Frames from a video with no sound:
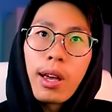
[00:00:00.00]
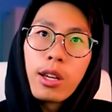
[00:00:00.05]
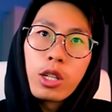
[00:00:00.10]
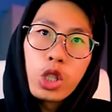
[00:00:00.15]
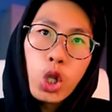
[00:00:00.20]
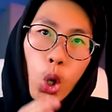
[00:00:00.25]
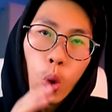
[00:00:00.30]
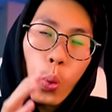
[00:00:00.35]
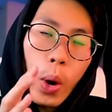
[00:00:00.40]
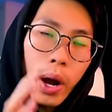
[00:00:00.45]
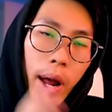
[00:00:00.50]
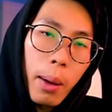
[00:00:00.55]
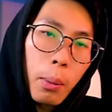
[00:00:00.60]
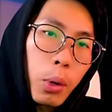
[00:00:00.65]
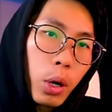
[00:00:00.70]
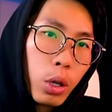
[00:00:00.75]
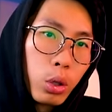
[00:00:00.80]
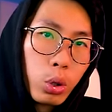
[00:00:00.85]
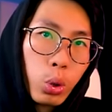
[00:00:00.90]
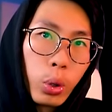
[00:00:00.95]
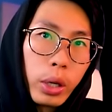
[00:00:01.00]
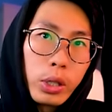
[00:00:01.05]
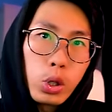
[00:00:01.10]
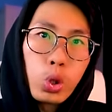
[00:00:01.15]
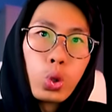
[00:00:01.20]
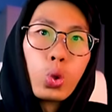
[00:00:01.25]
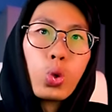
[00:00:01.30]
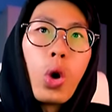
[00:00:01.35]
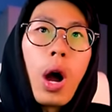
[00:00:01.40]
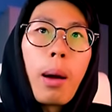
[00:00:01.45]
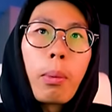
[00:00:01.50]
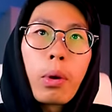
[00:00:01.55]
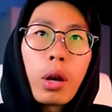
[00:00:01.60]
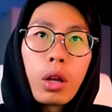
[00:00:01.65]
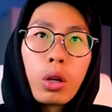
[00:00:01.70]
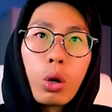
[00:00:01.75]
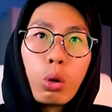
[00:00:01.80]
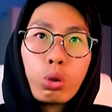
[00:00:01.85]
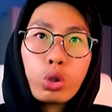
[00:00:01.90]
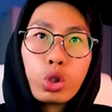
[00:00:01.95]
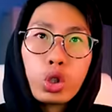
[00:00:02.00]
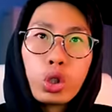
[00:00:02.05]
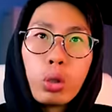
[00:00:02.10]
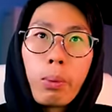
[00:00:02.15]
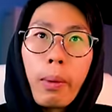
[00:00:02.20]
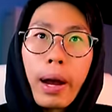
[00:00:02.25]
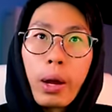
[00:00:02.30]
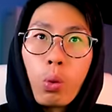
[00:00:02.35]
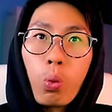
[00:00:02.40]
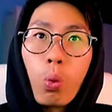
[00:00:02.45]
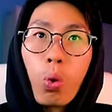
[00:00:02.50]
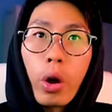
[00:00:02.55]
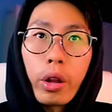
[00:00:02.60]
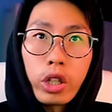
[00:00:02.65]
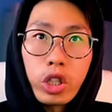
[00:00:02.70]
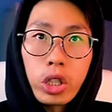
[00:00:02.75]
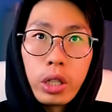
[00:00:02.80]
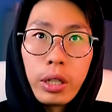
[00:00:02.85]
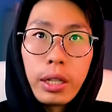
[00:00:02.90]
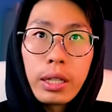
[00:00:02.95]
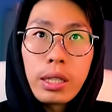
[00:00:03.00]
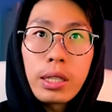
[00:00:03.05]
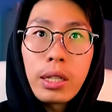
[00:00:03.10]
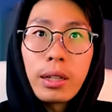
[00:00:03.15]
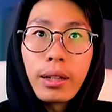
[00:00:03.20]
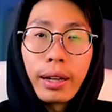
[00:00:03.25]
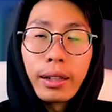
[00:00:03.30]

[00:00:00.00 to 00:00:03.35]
So what I'm going to do is I'm going to go through my watch list,